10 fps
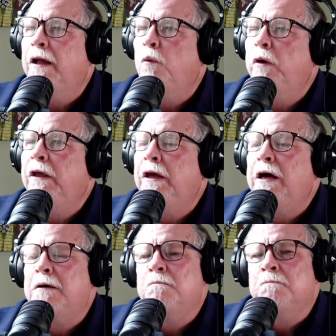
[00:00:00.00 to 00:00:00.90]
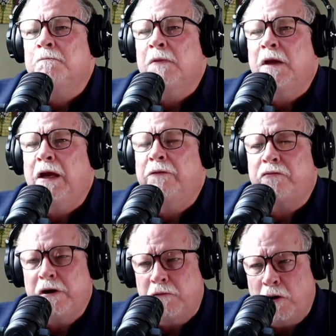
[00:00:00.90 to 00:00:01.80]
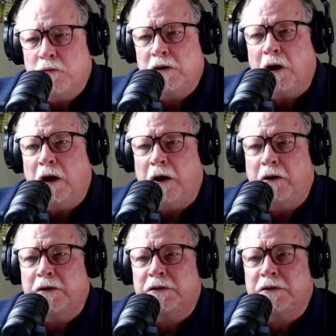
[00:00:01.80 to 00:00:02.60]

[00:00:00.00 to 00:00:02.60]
We have 3 grown daughters.